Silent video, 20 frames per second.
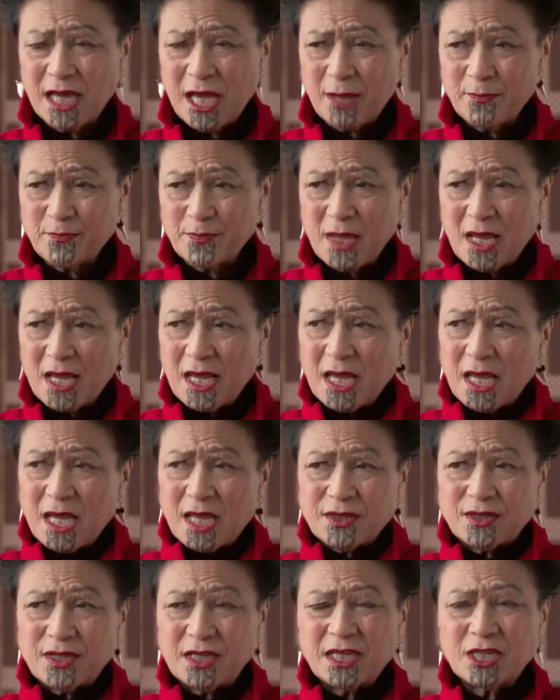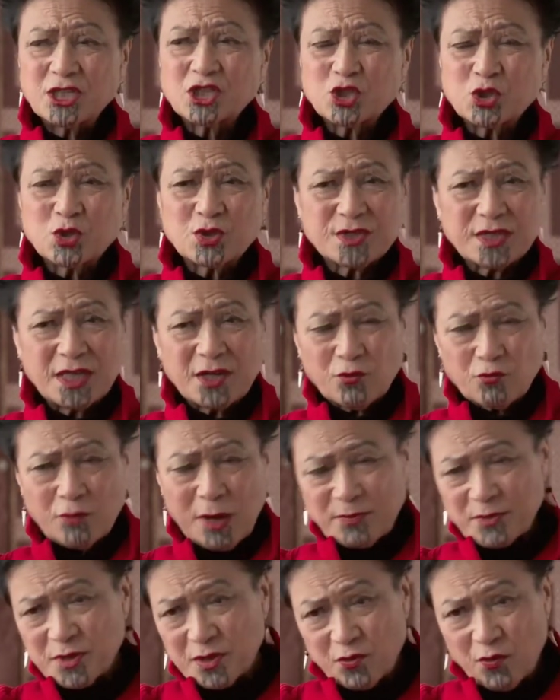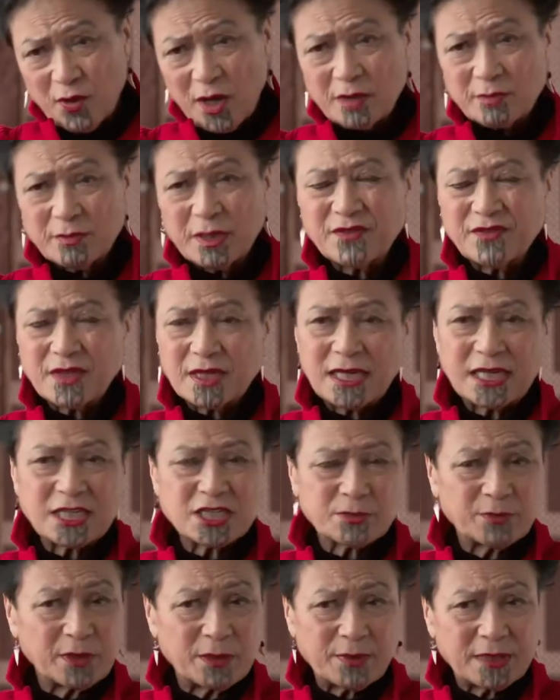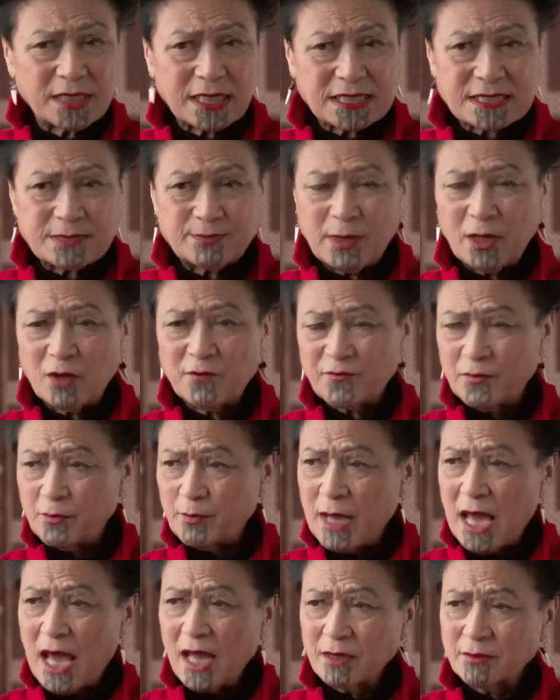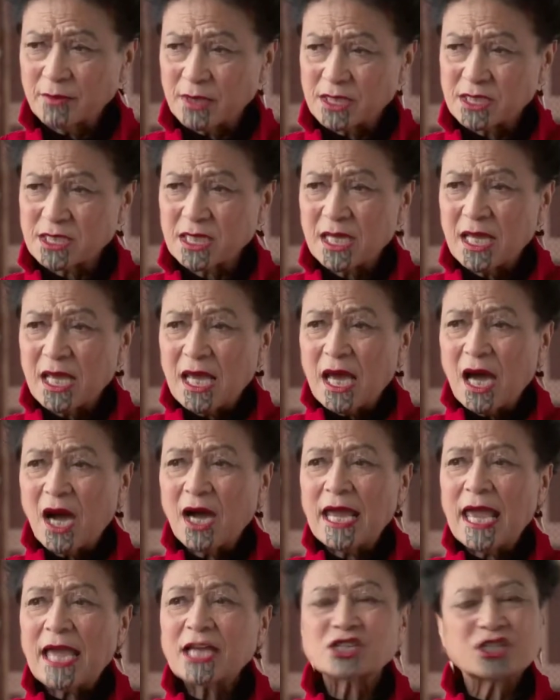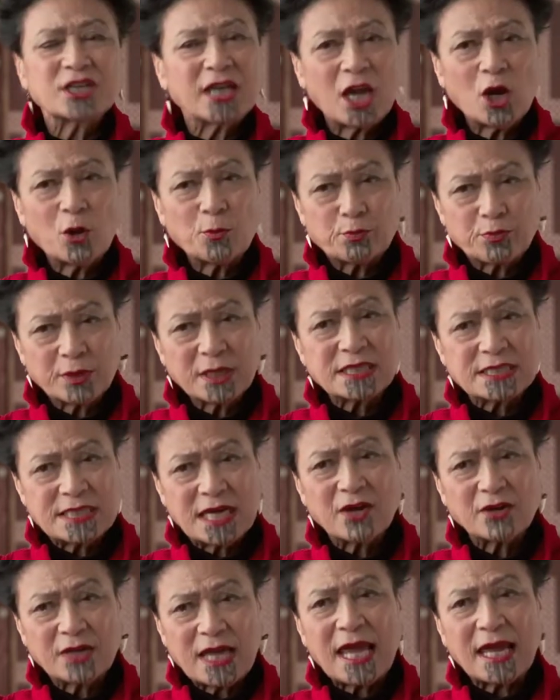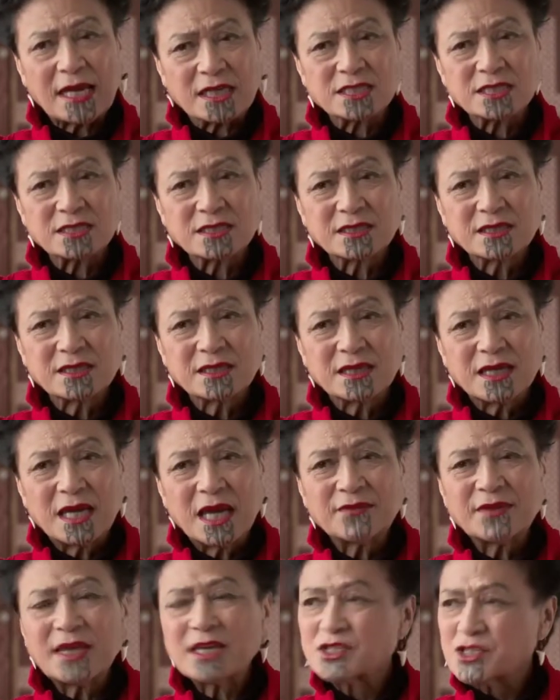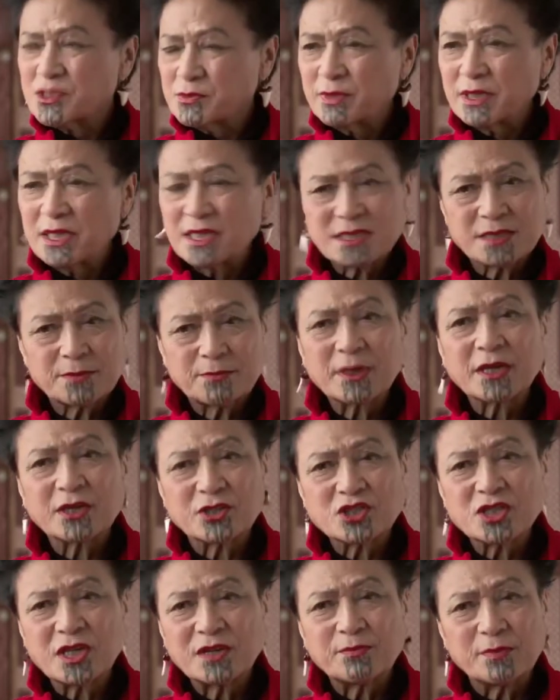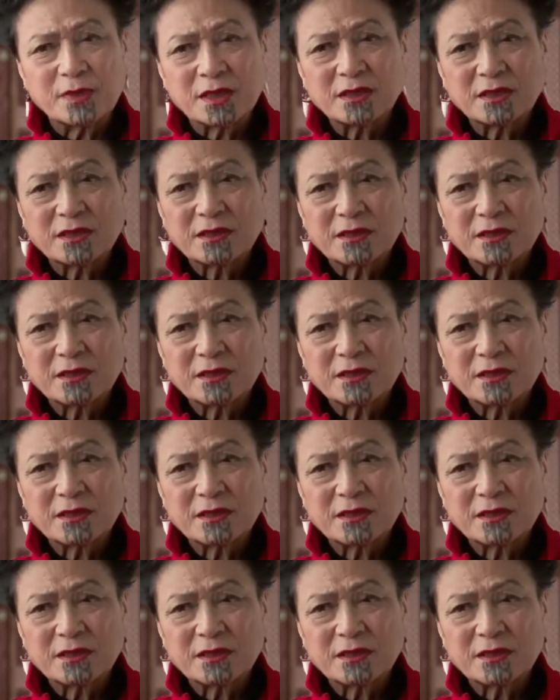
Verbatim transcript: Um, the issues that erupted around me that led to me being expelled from Parliament, I actually helped bring down ACT. And that to me is a big achievement.